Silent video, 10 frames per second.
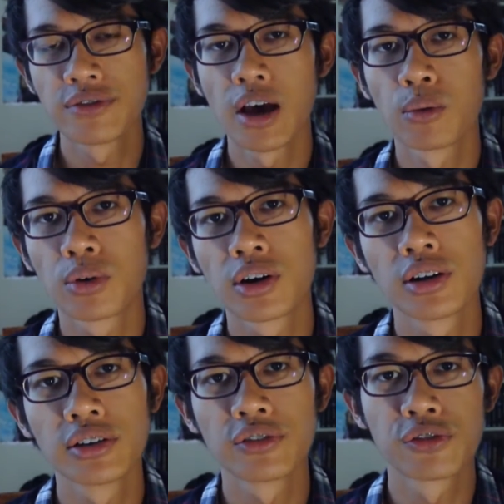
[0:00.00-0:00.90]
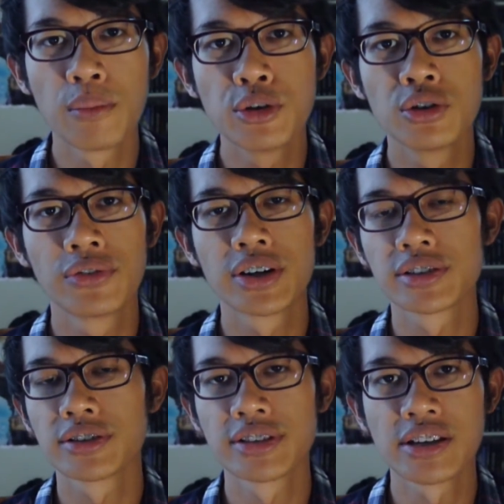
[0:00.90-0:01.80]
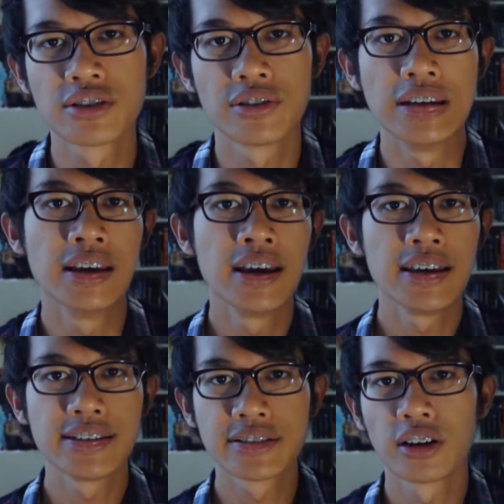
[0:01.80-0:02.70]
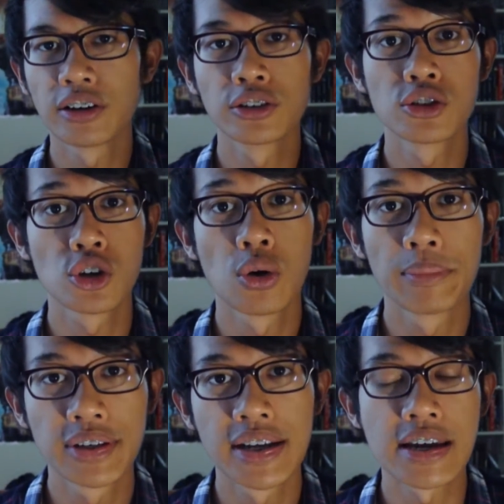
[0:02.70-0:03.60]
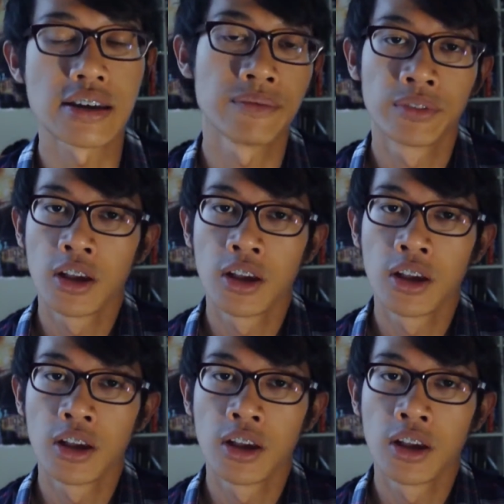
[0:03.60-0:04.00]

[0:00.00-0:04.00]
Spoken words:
of that world from Universal Century is starting to show up today?